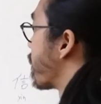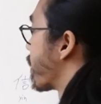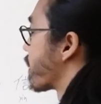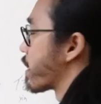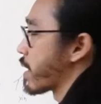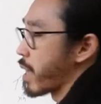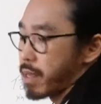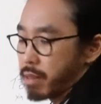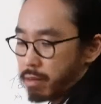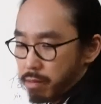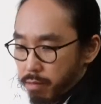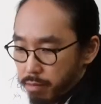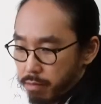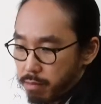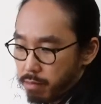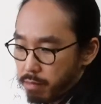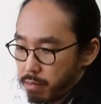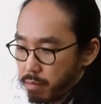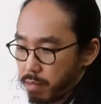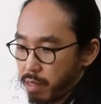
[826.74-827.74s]
again,
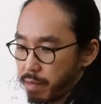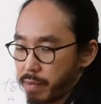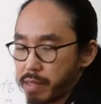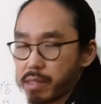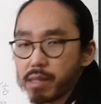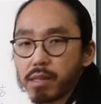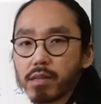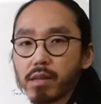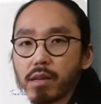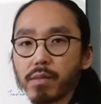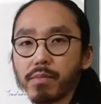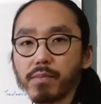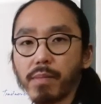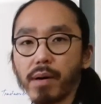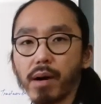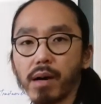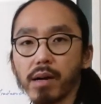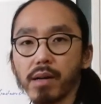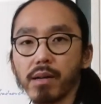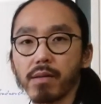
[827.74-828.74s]
limited
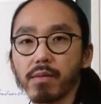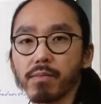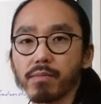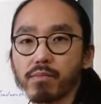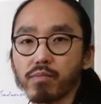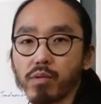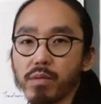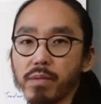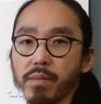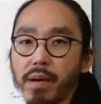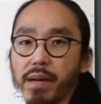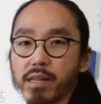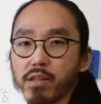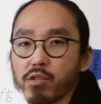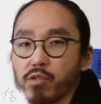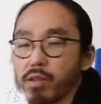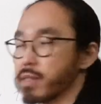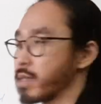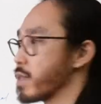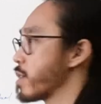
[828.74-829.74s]
by problematic
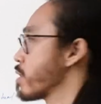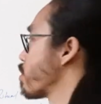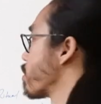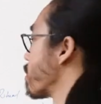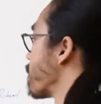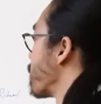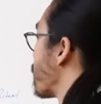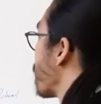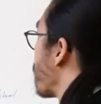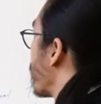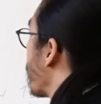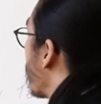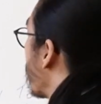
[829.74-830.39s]
translations,